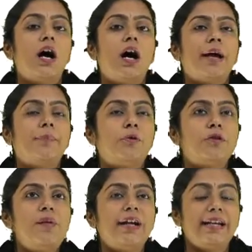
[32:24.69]
I
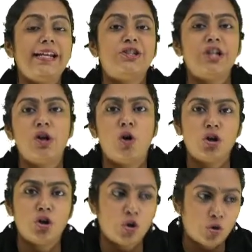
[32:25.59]
put my teaching
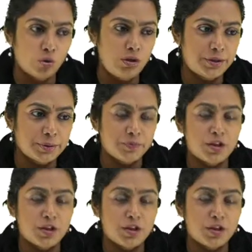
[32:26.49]
on hold,